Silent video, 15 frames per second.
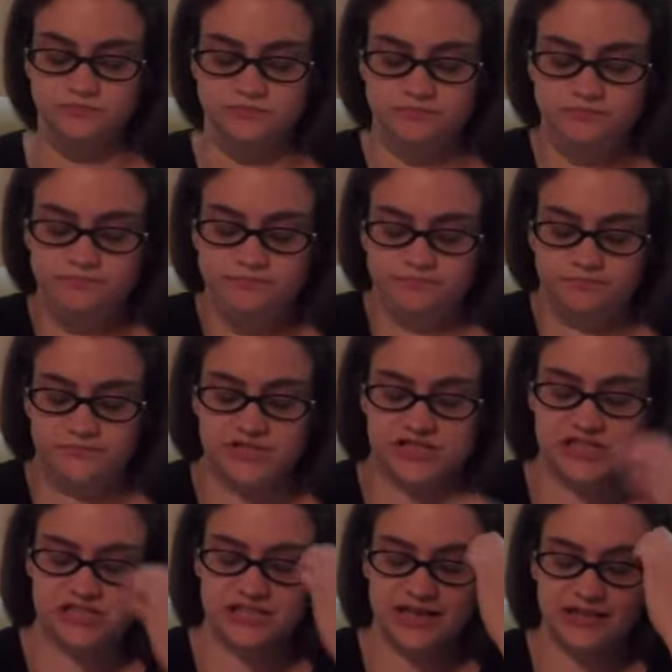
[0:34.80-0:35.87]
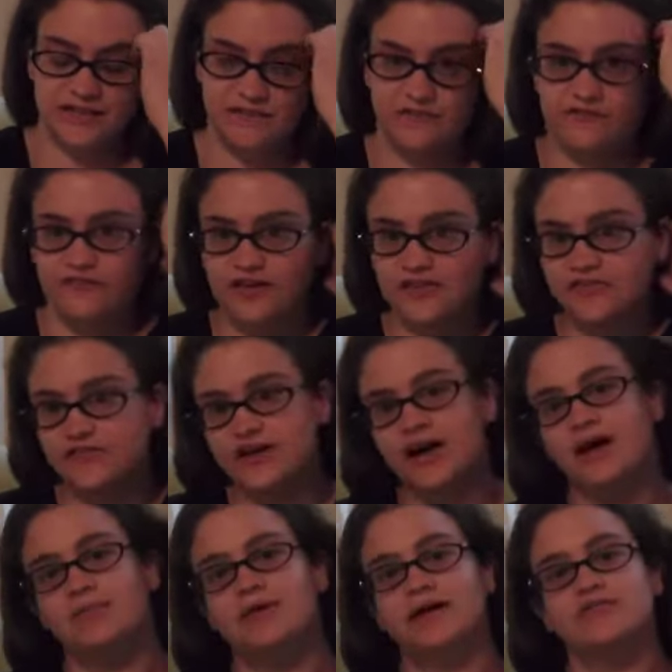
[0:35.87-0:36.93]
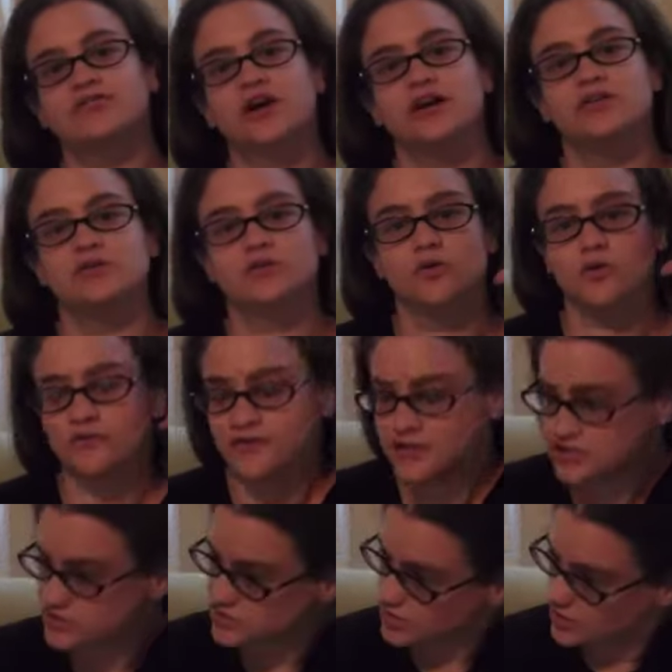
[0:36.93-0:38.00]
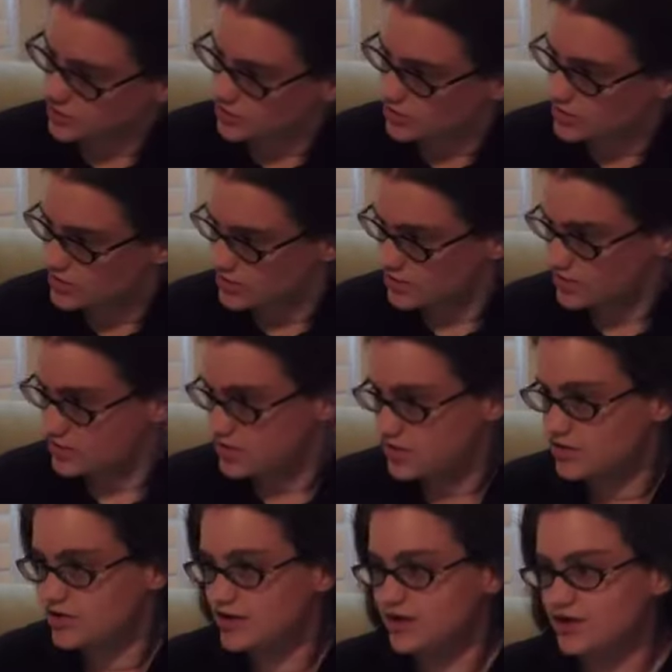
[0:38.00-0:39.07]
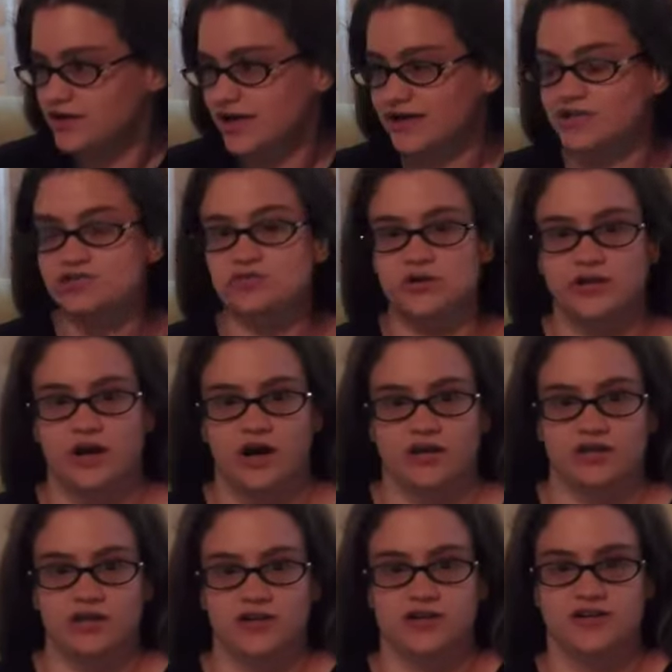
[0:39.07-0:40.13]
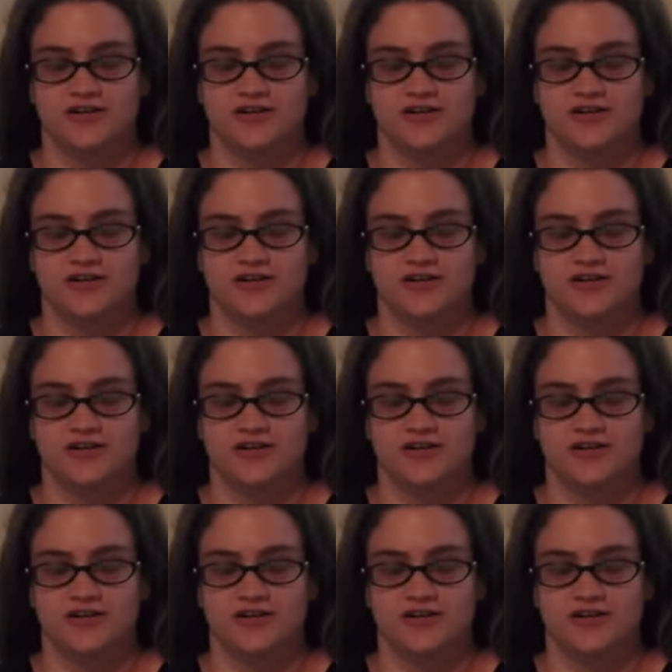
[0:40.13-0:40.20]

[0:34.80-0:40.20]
this is like the fifth time I've tried to record this, so, and it's really hot in here.